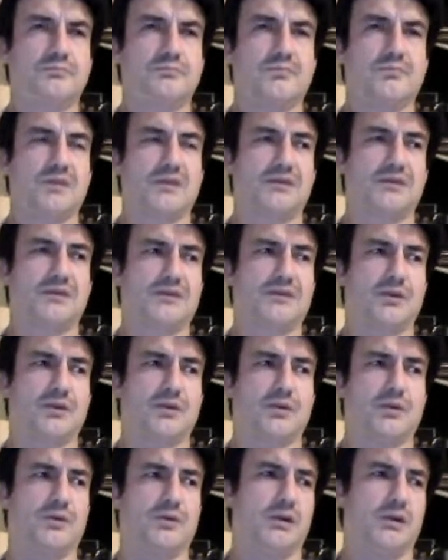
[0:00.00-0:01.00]

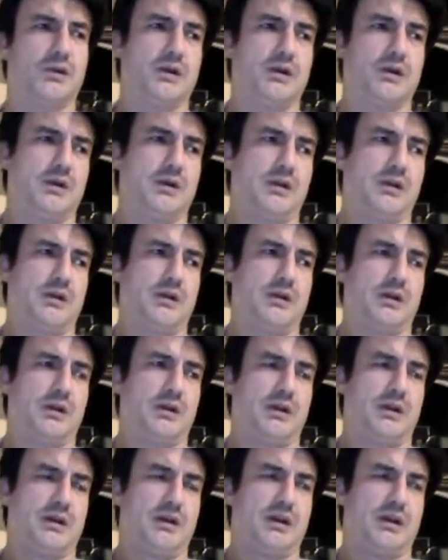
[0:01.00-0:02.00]
So,
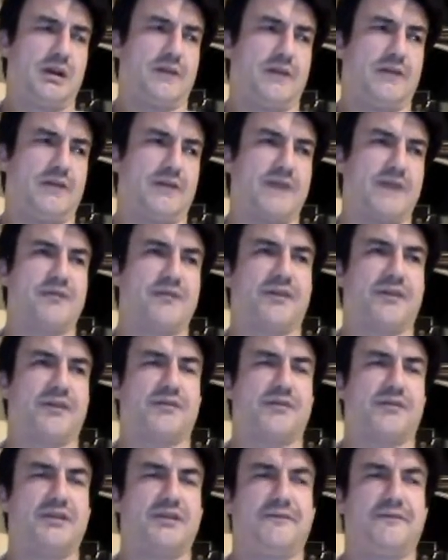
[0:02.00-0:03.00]
and for every
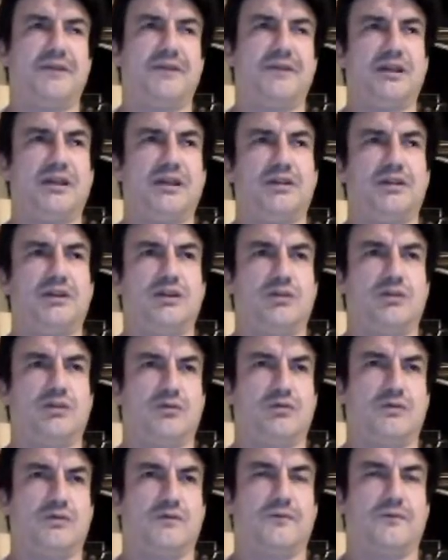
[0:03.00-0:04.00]
3 feet you
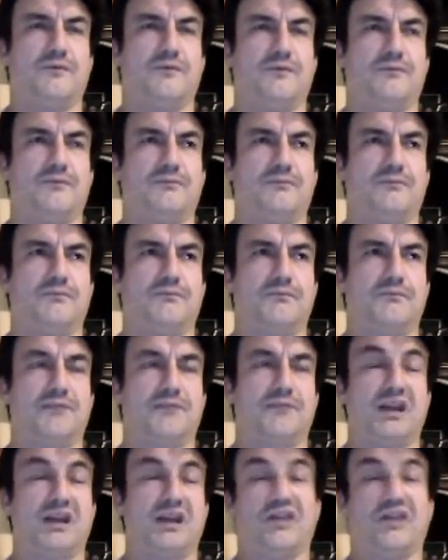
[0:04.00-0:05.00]
move
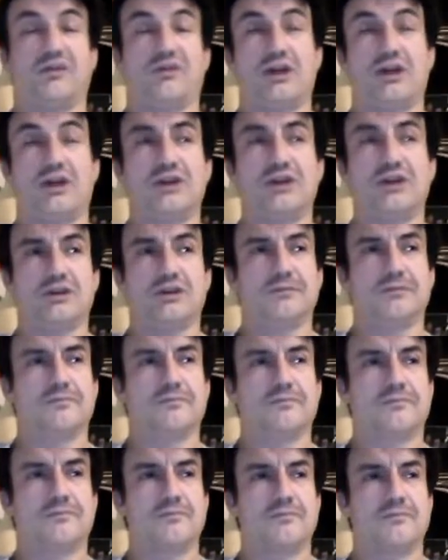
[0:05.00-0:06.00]
in either direction,
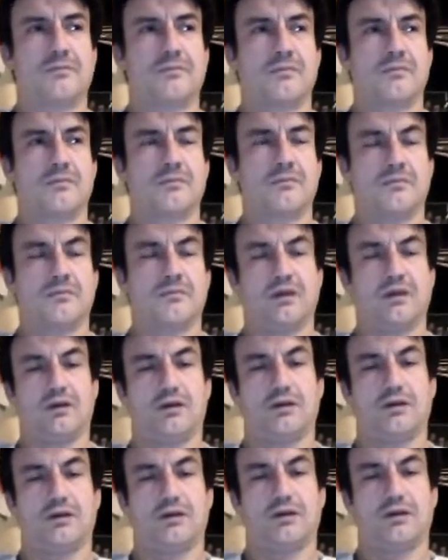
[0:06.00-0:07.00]

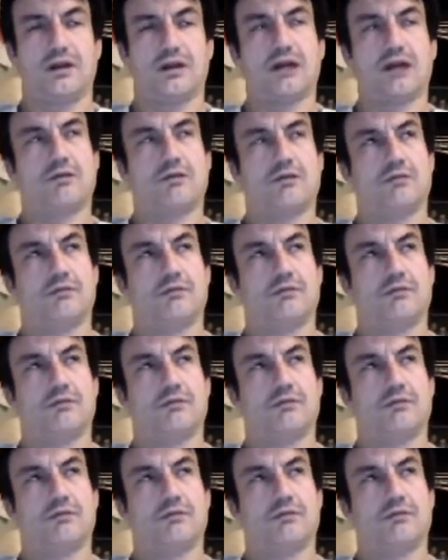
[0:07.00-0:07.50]
you're now